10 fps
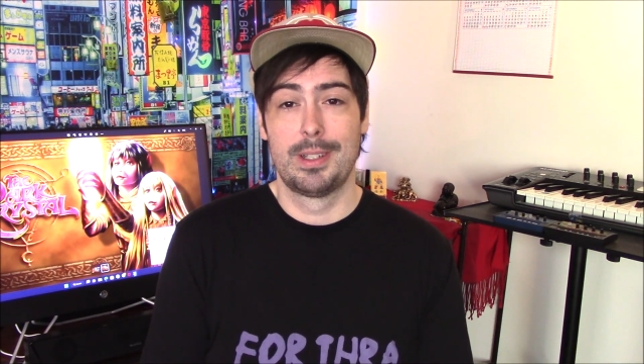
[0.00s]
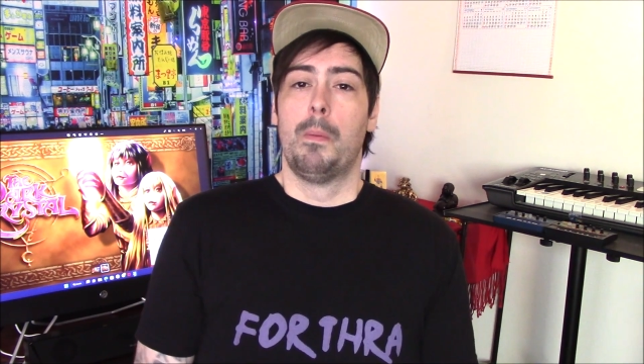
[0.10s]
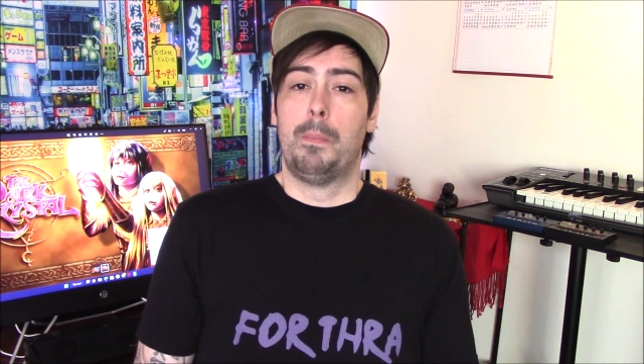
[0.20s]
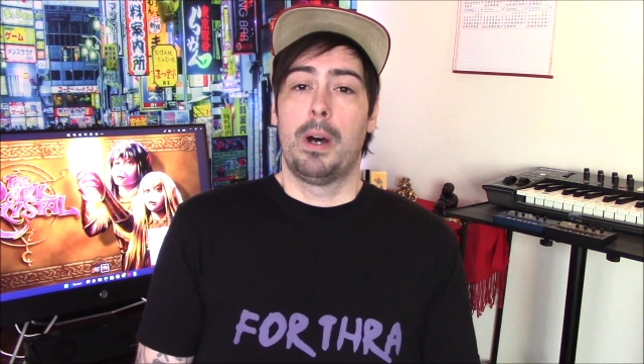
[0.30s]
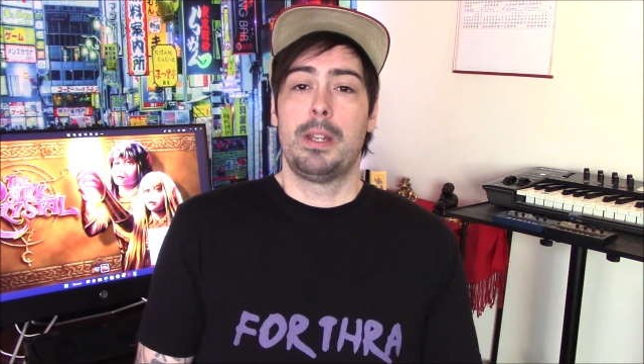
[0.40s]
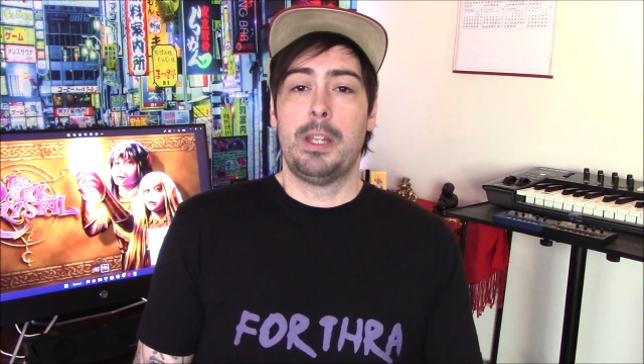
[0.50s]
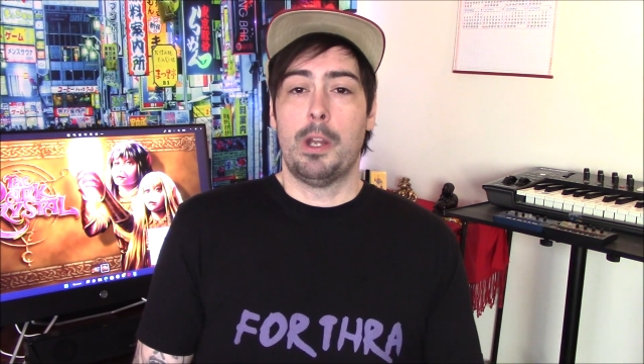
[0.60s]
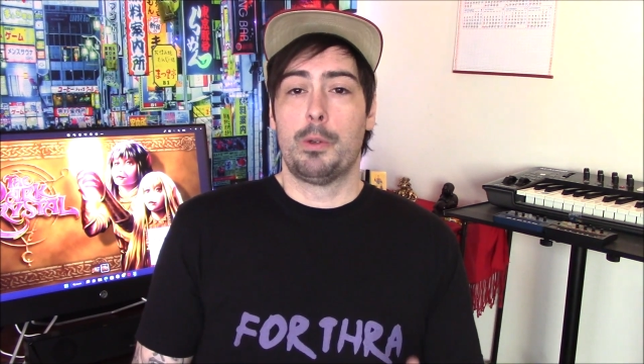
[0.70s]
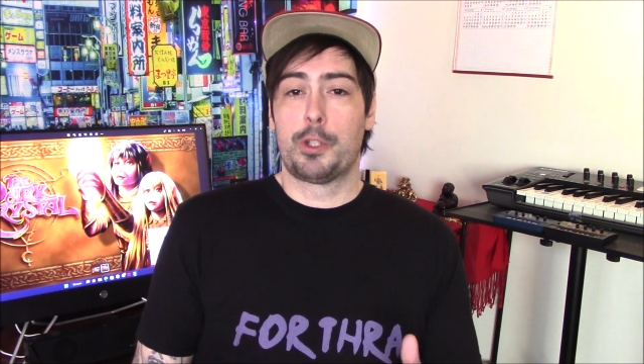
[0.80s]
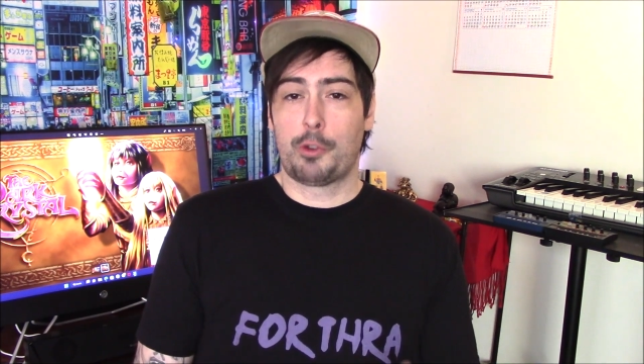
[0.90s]
But, you
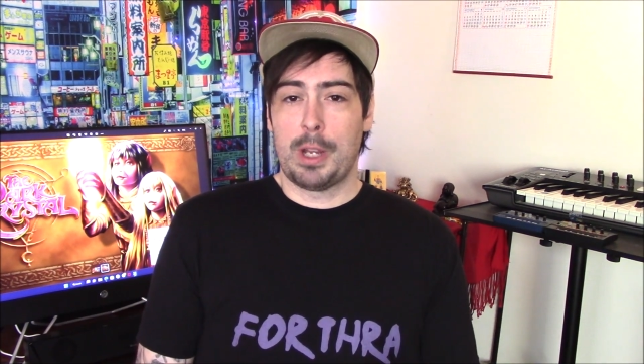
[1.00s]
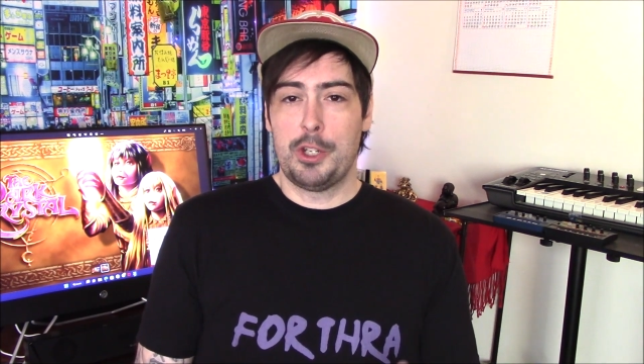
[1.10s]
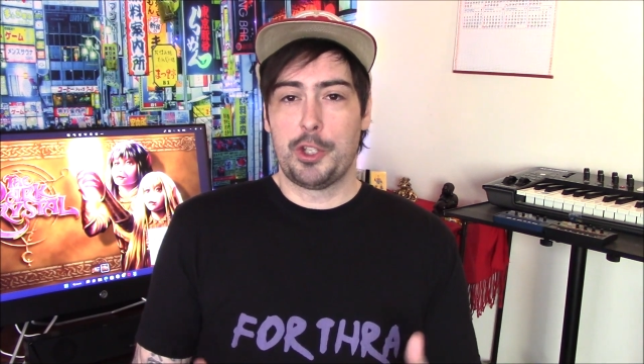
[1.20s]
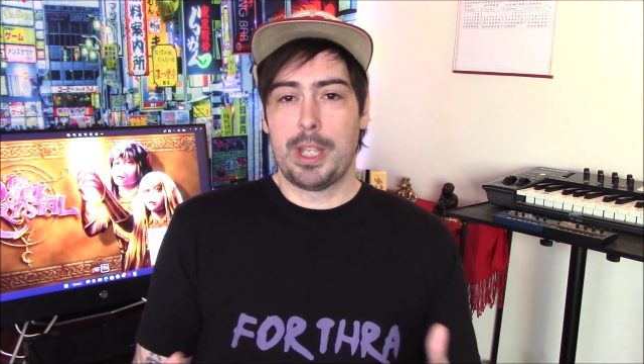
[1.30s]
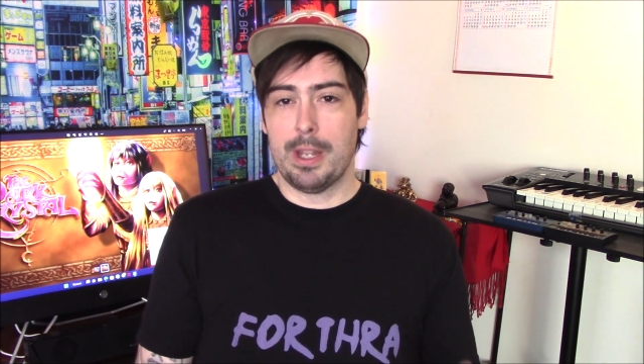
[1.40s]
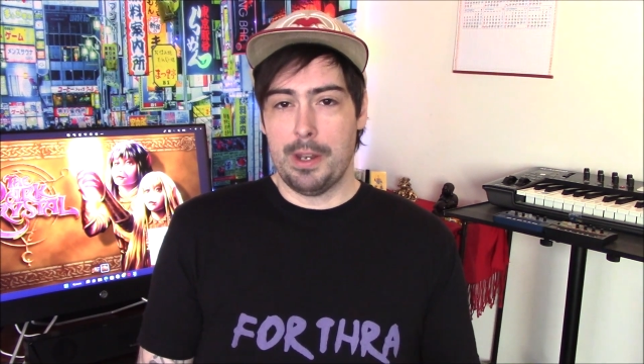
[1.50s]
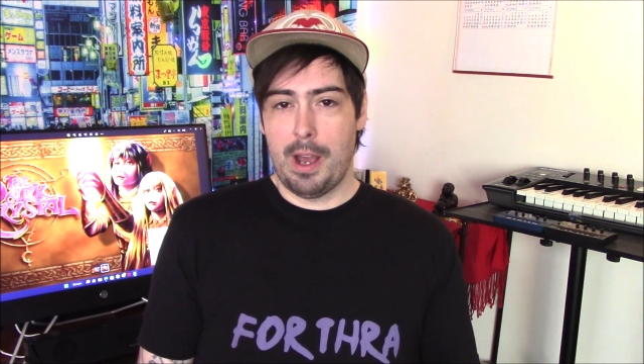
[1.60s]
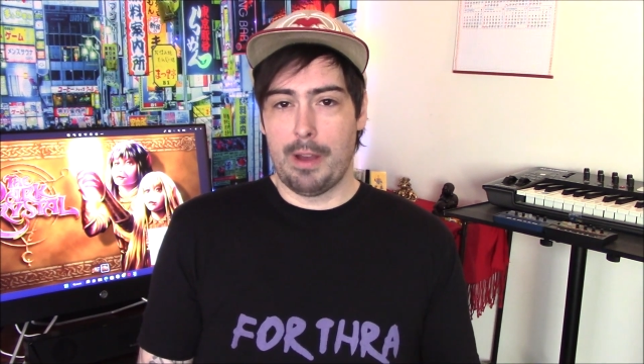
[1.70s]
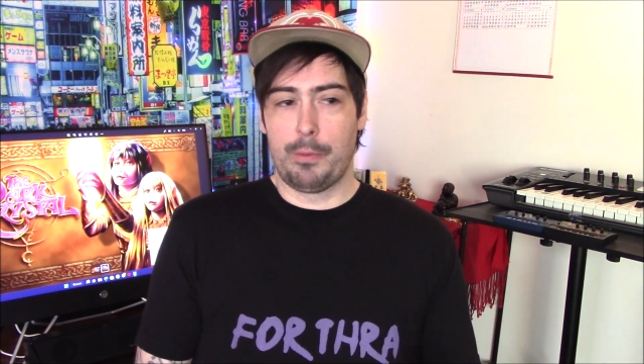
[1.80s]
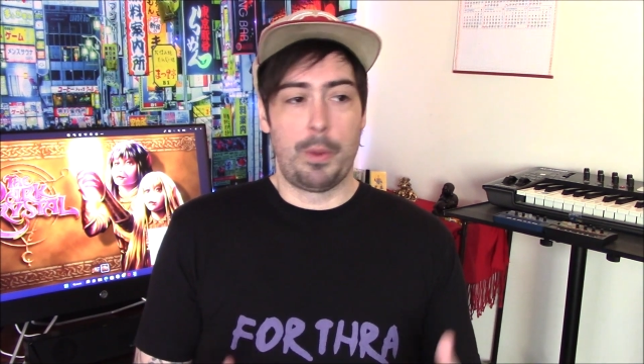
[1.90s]
know, strangely enough,